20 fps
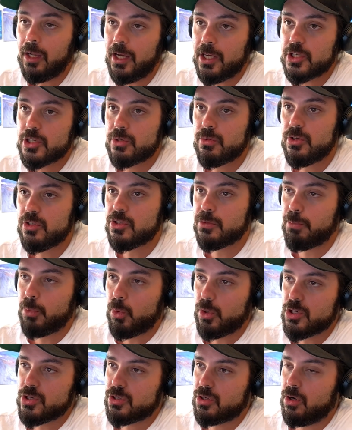luxury
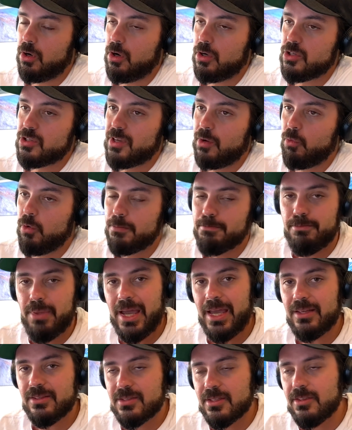sports cars that were
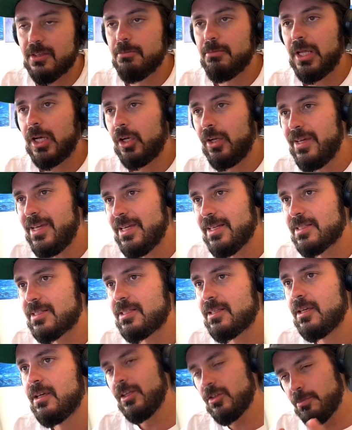based in the Middle
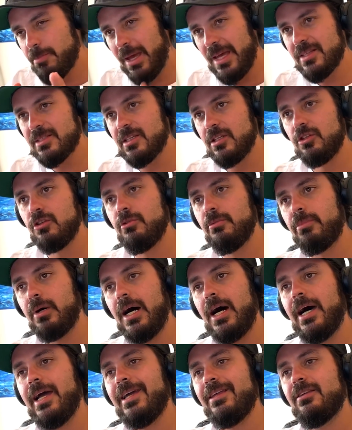East. It's based in
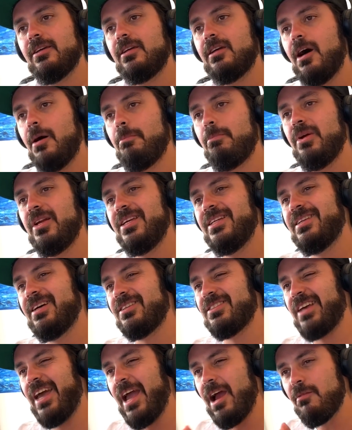Dubai. The company
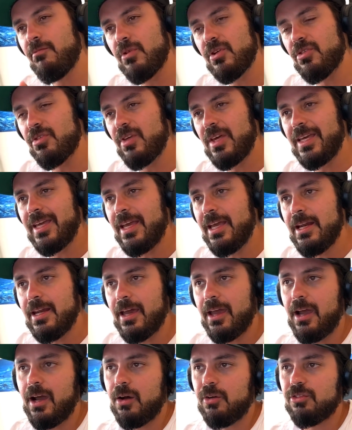does everything
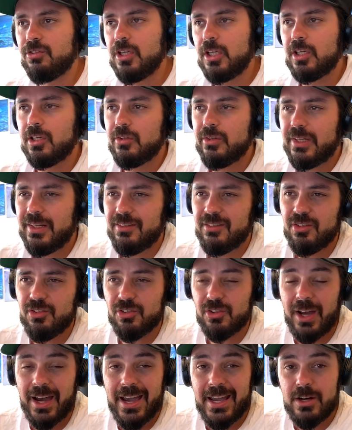in-house, including
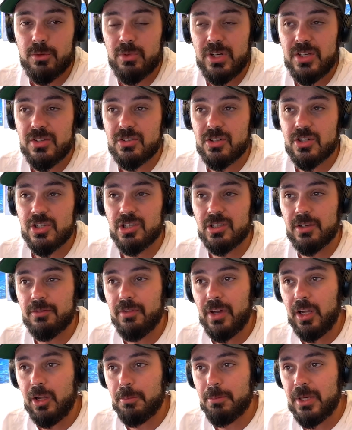design, research and
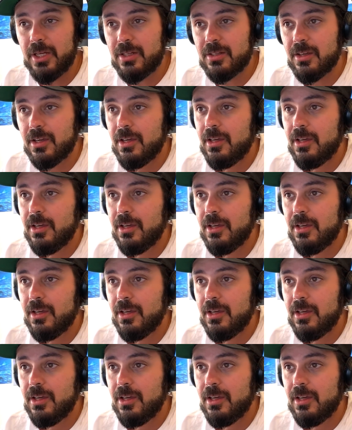development,